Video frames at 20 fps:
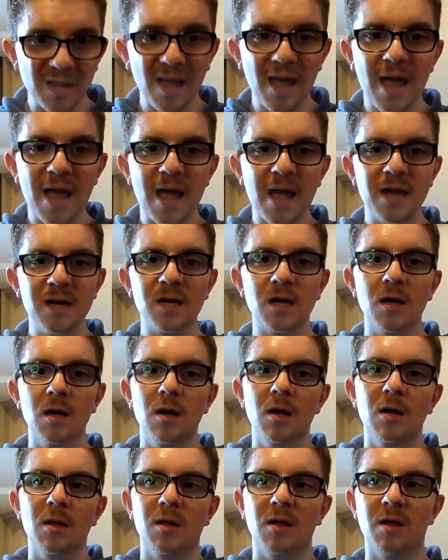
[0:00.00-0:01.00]
And
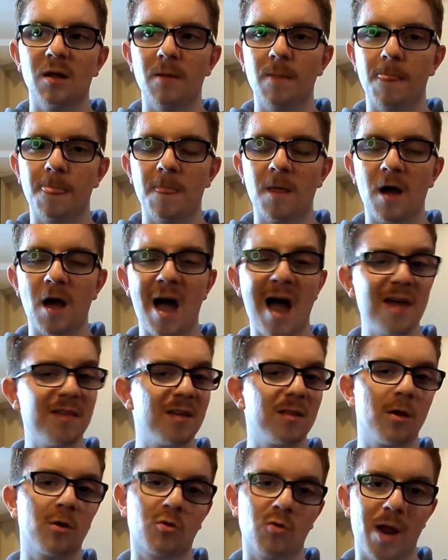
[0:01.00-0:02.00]
I
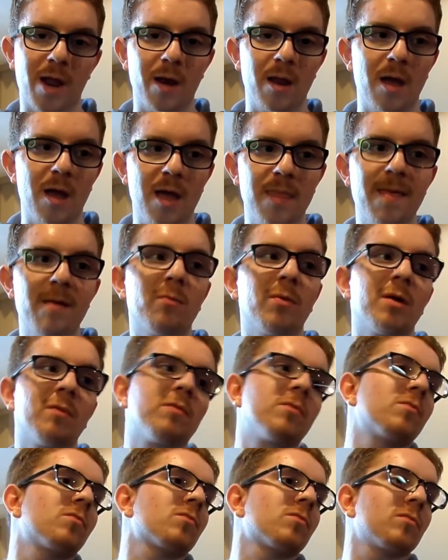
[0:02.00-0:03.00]
think they're great. And then
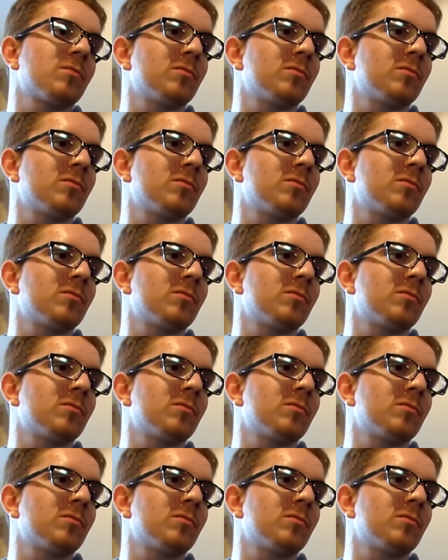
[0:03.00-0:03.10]
when